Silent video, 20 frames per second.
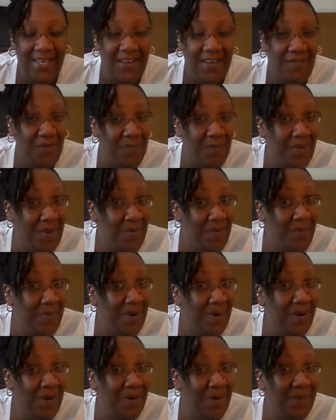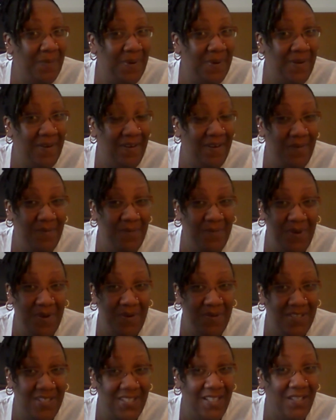And remember,
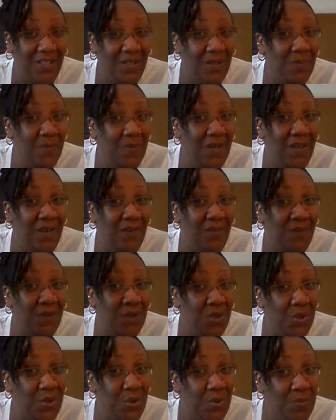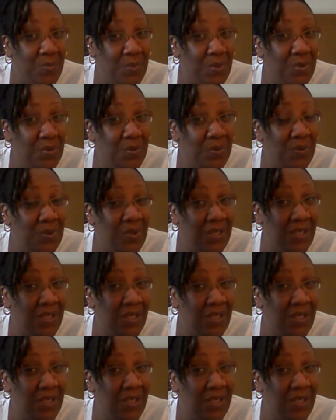we're dealing with the new moon